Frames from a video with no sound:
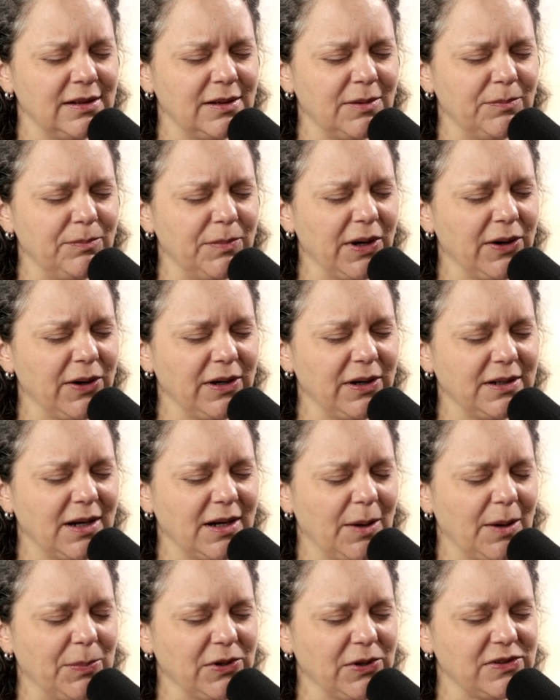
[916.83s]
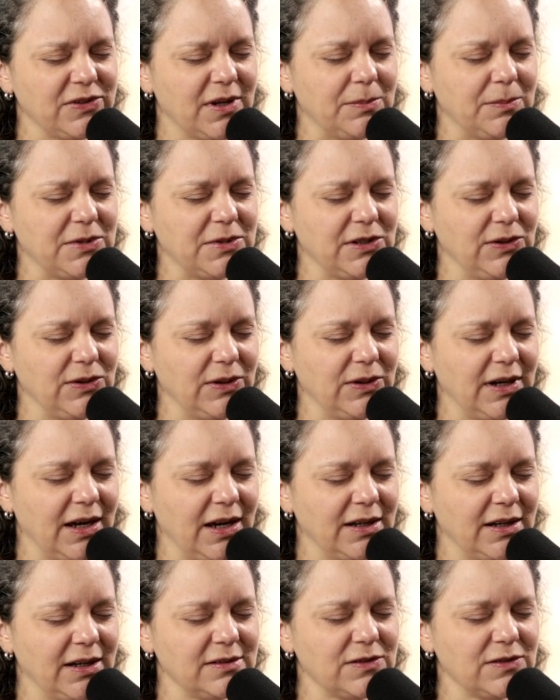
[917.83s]
married couples up to you and
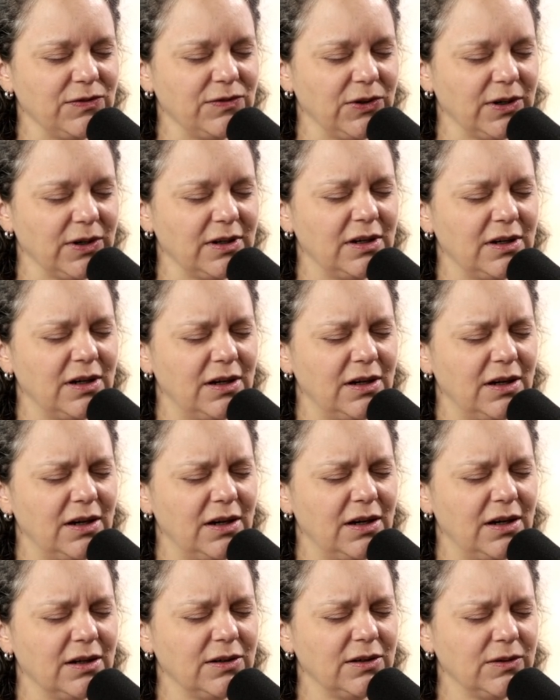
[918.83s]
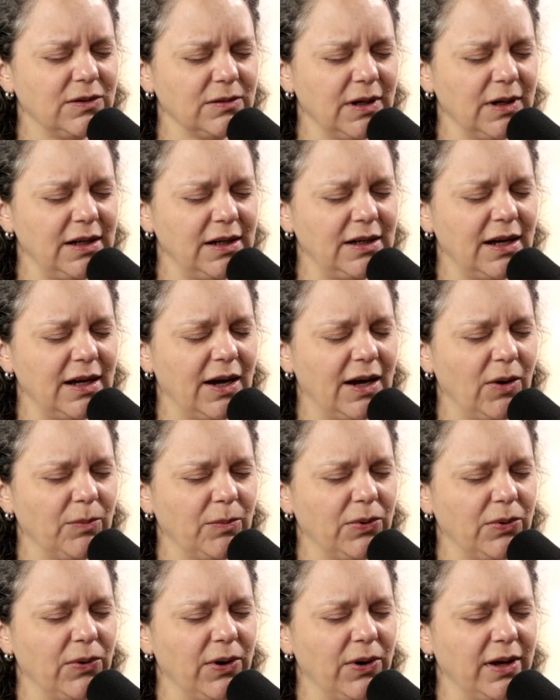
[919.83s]
ask for a great
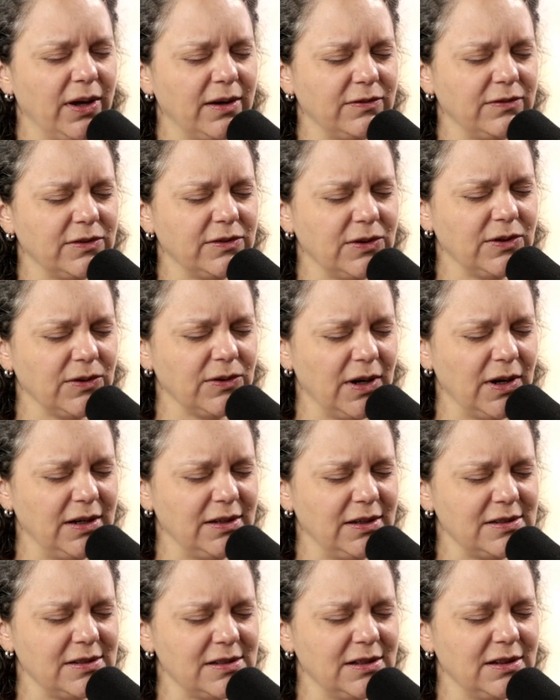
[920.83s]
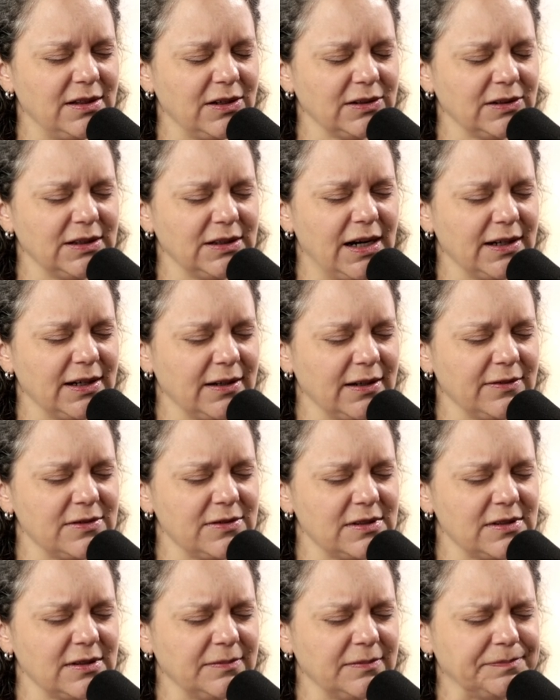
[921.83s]
outpouring of grace in their
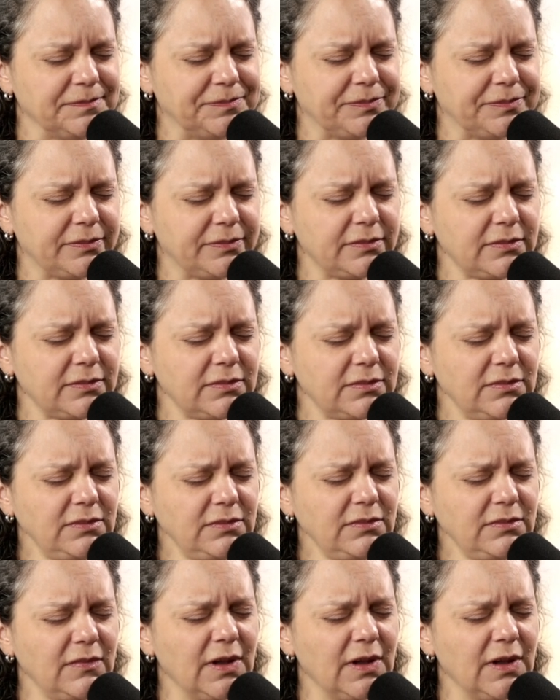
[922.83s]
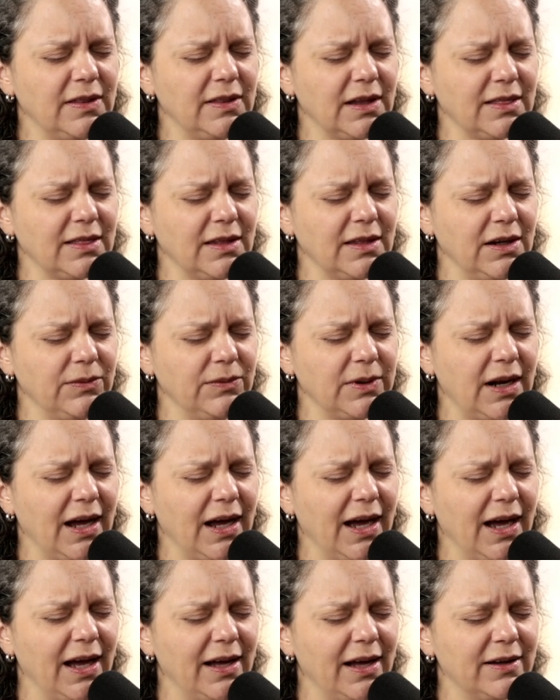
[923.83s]
lives. Yes, that they would
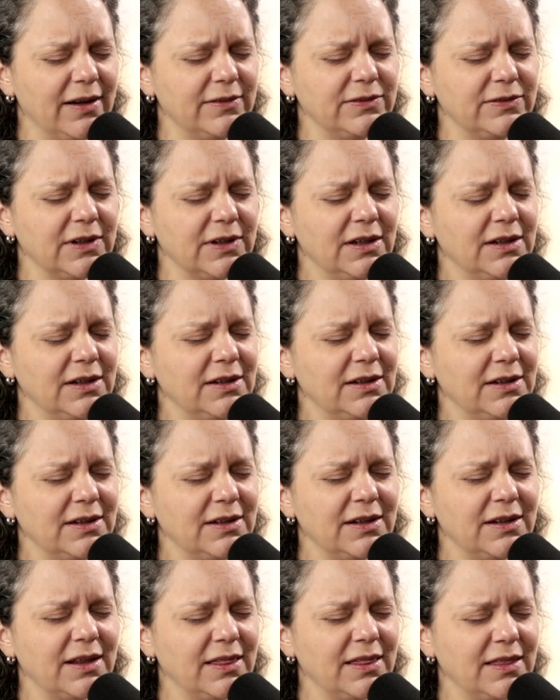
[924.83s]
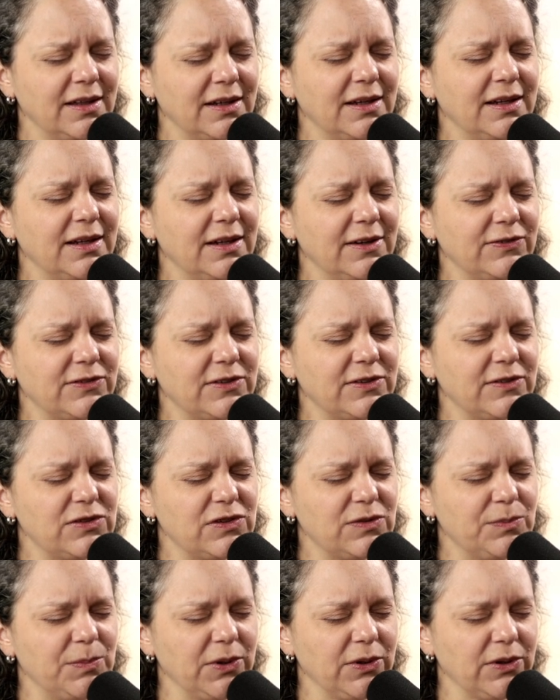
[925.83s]
have the gift of
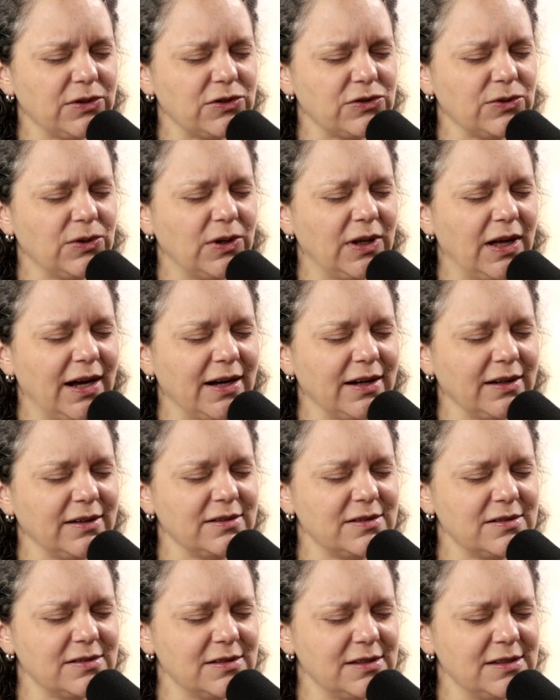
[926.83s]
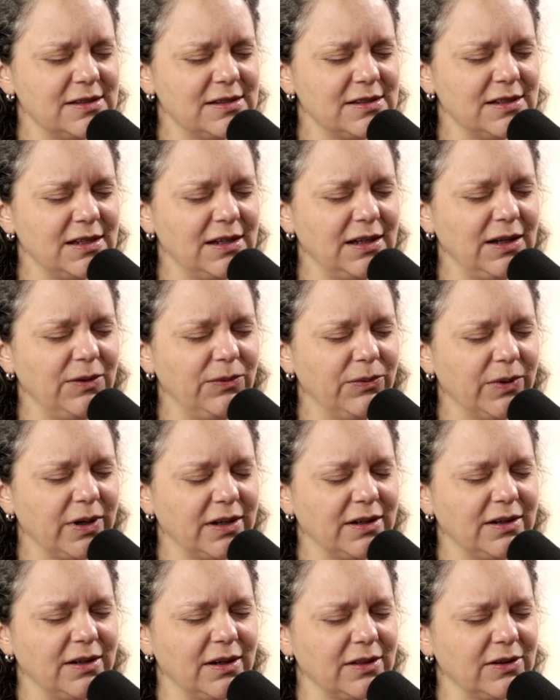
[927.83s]
spiritual eyes to see one
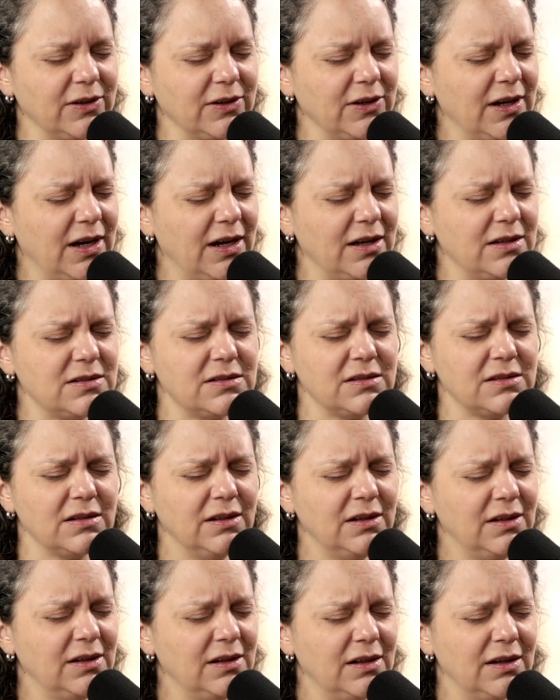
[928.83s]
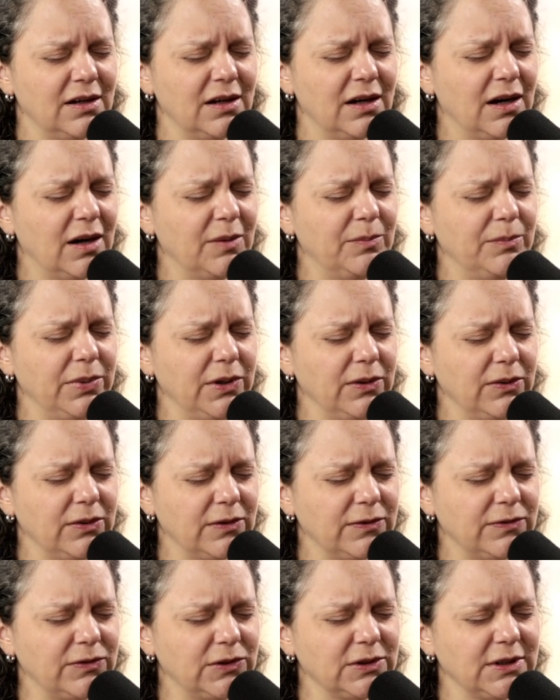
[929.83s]
another as a
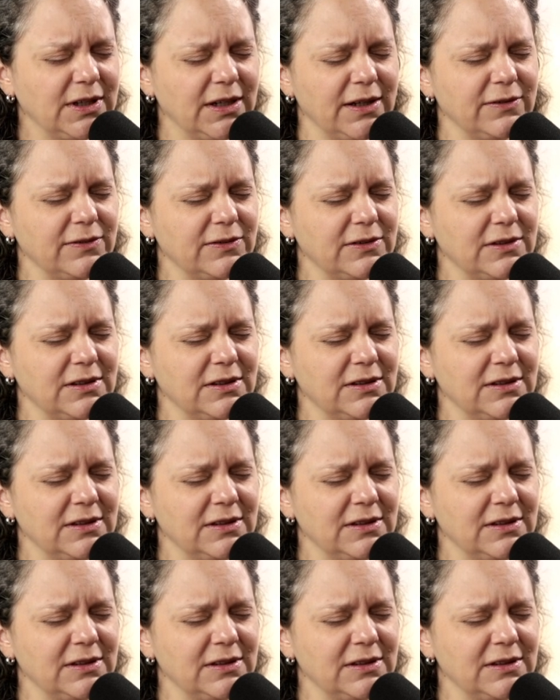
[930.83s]
beautiful gift,